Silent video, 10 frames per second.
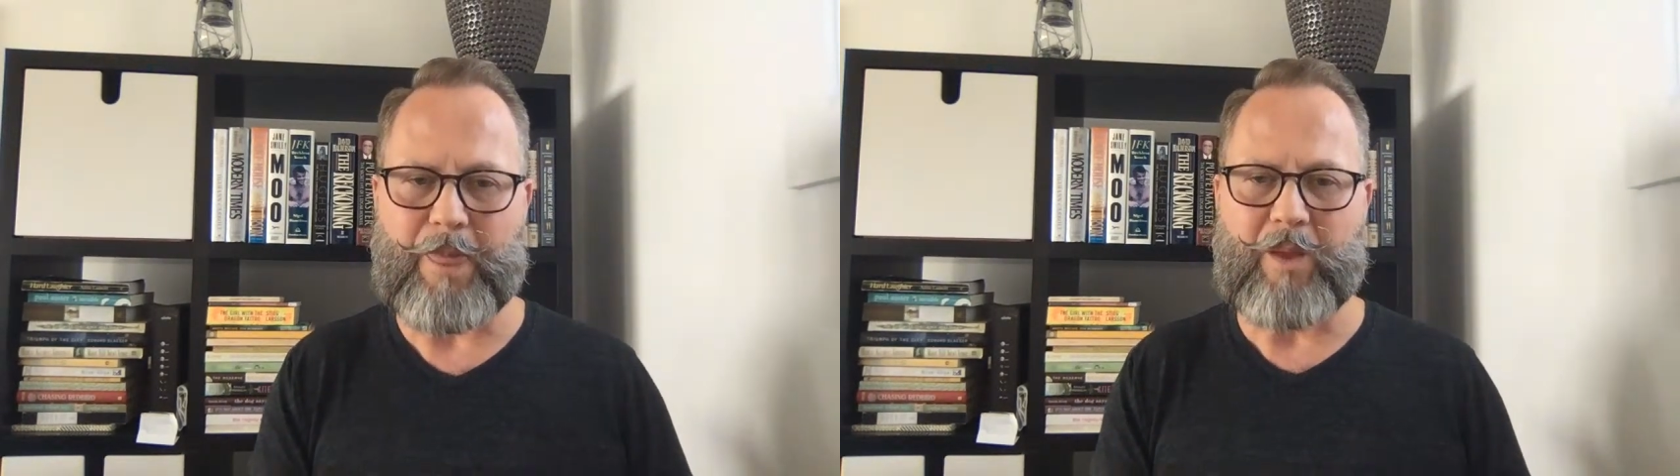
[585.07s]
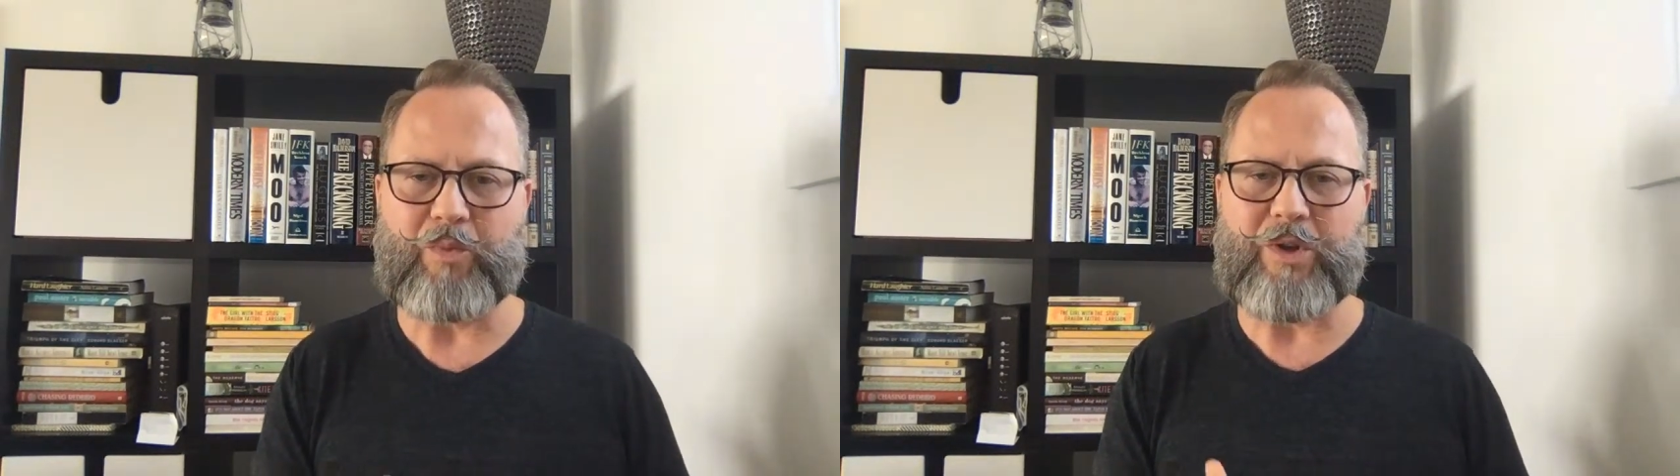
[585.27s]

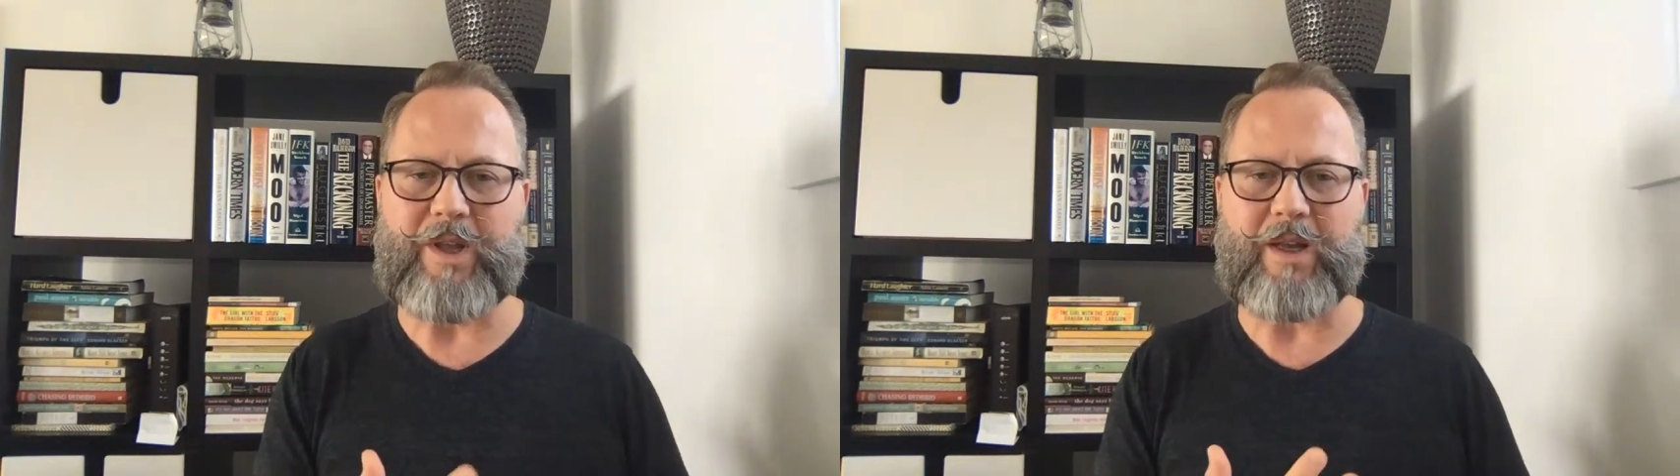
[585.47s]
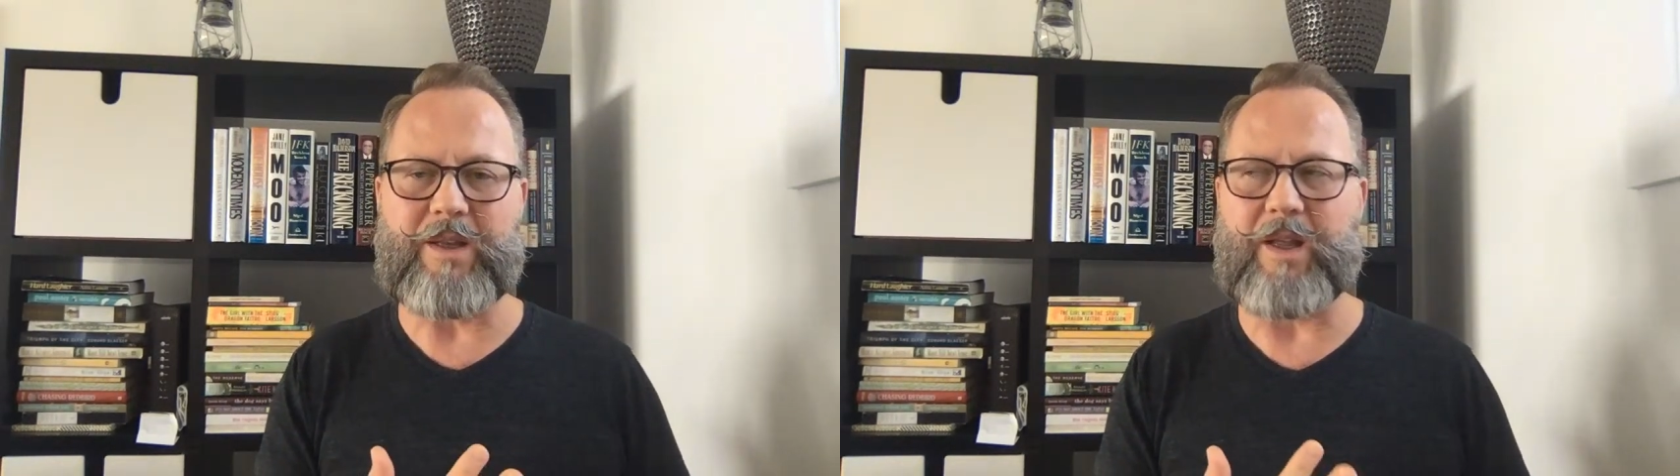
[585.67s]

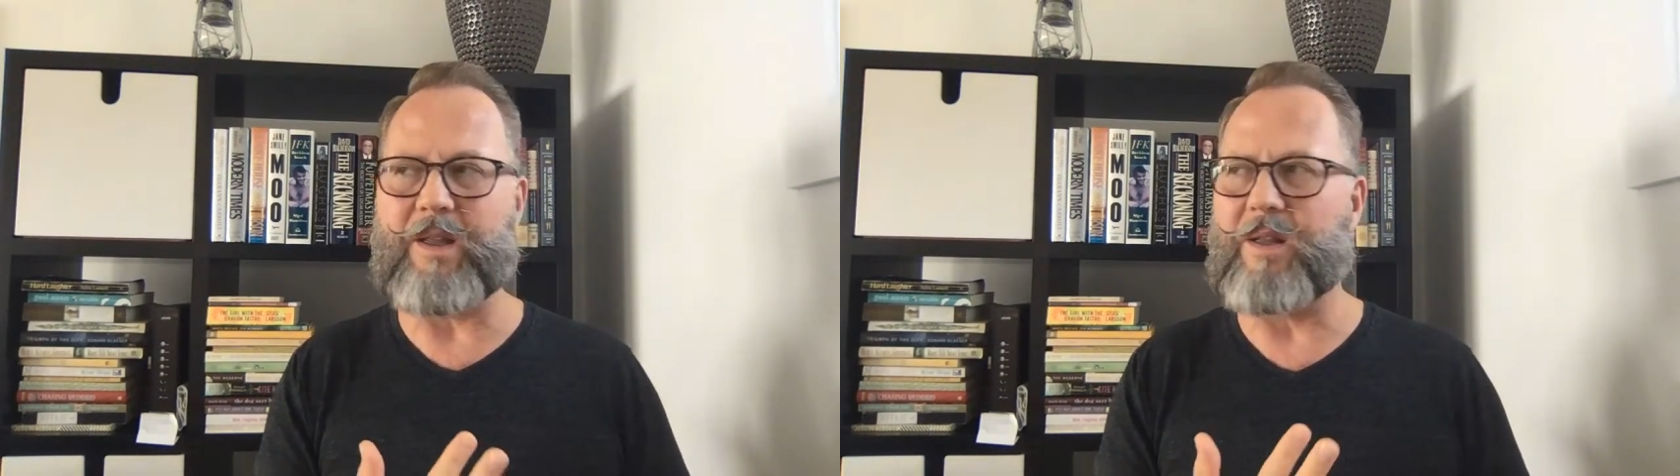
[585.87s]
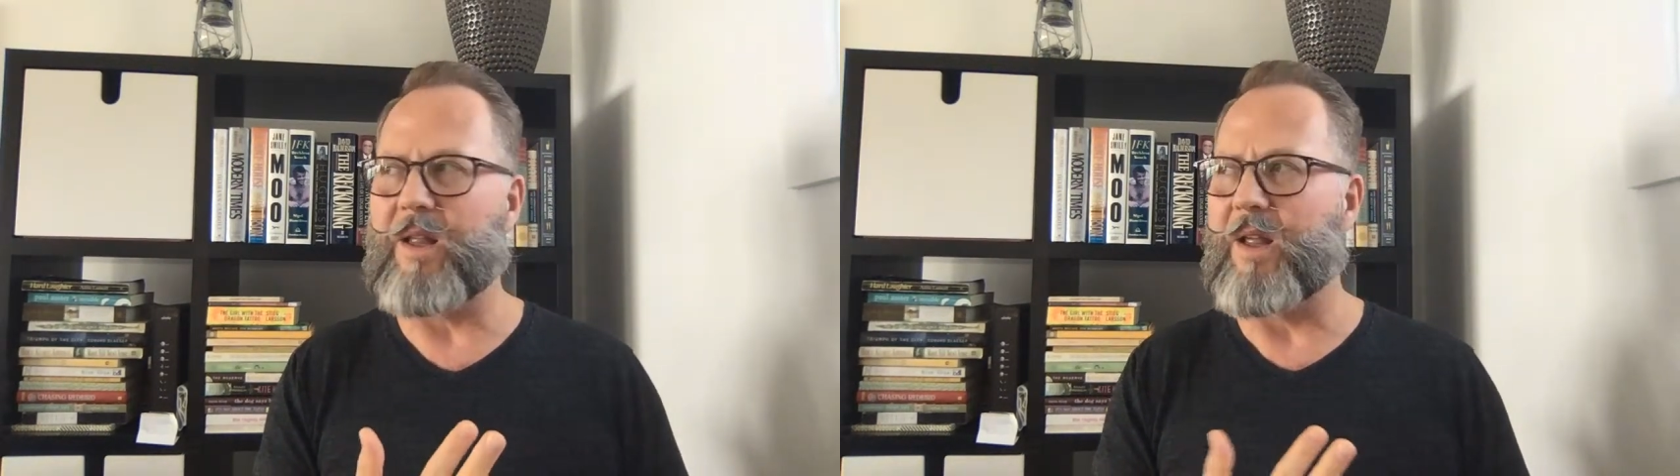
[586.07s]

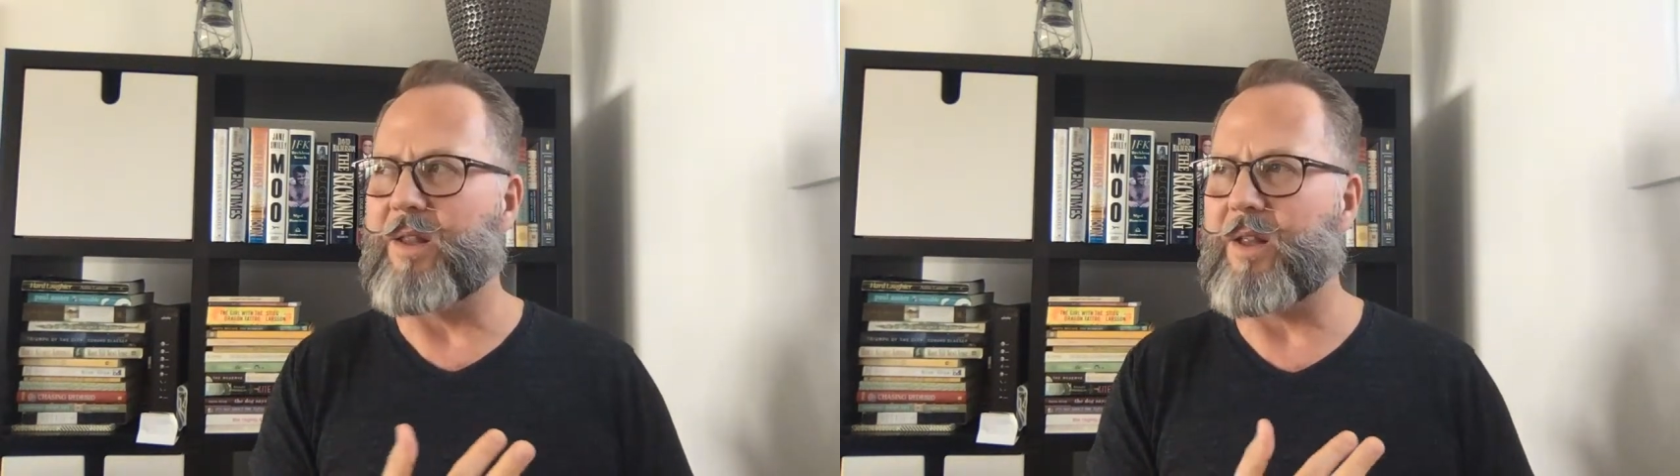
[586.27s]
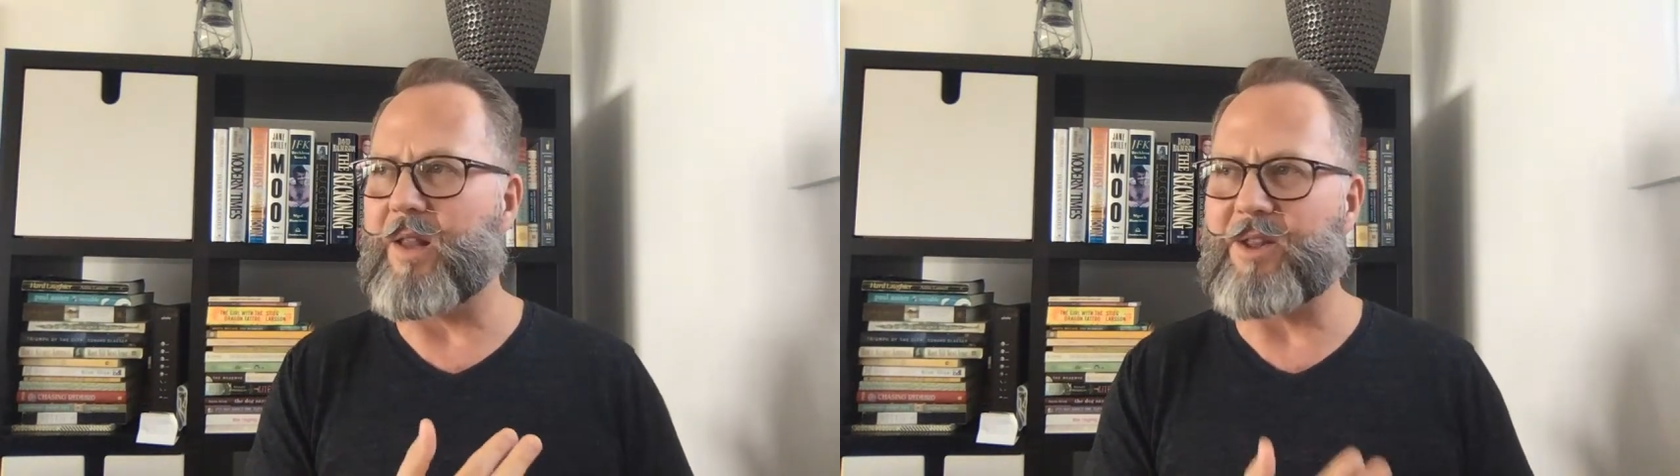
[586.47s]
Protecting
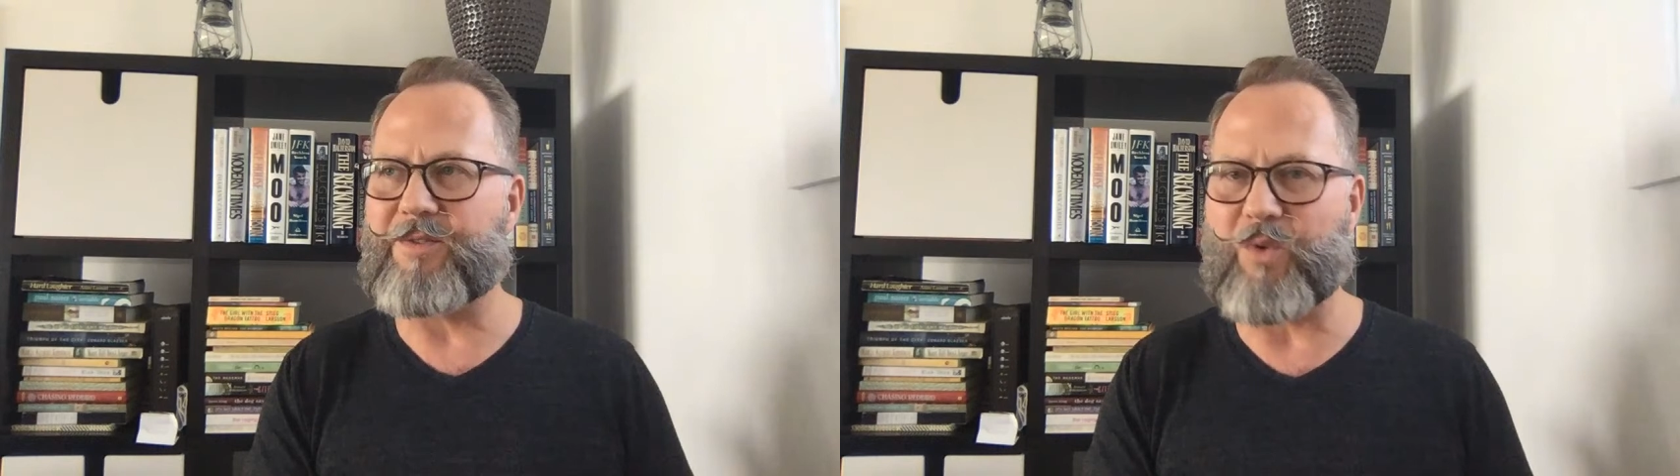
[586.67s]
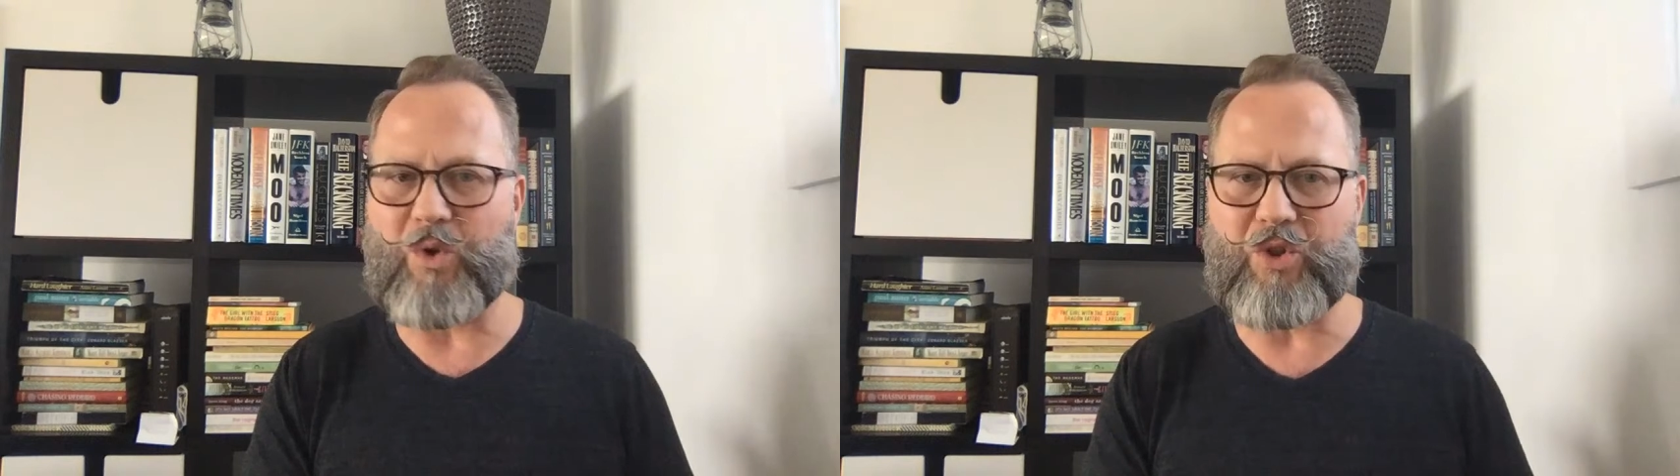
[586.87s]
the less
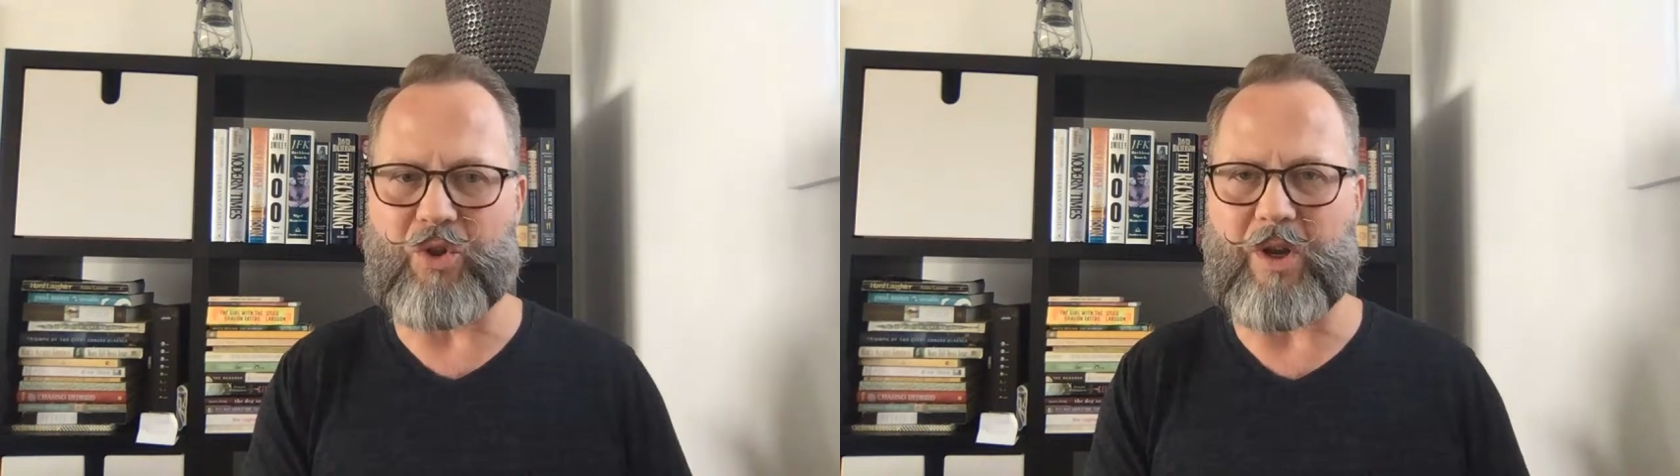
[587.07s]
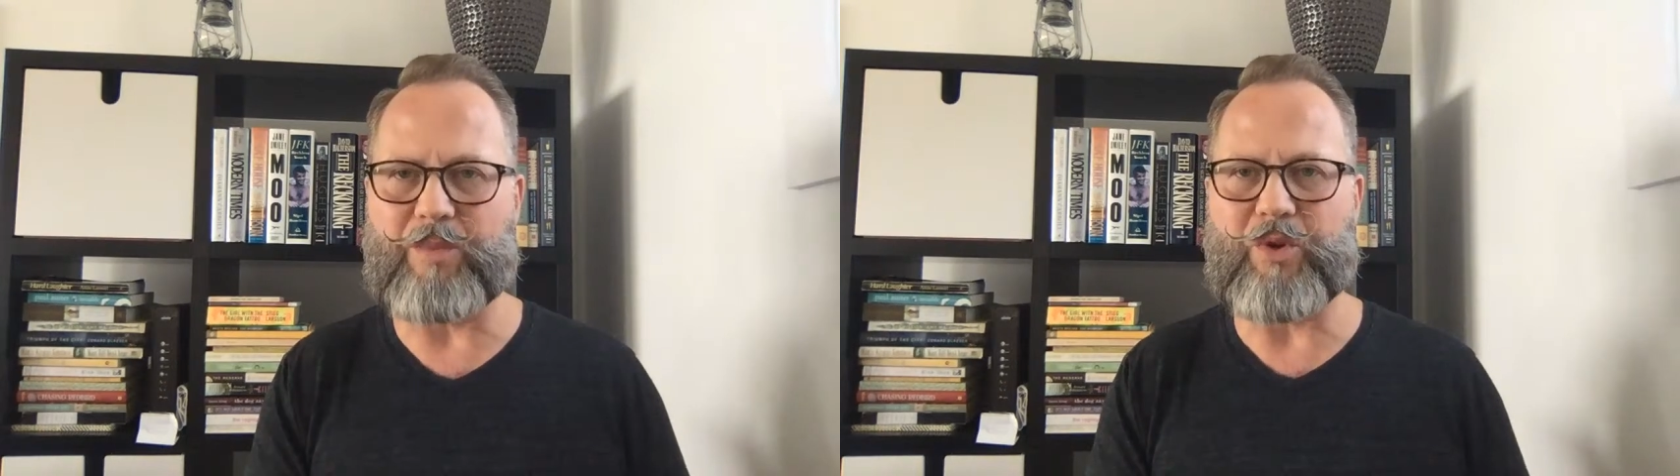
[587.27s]
fortunate.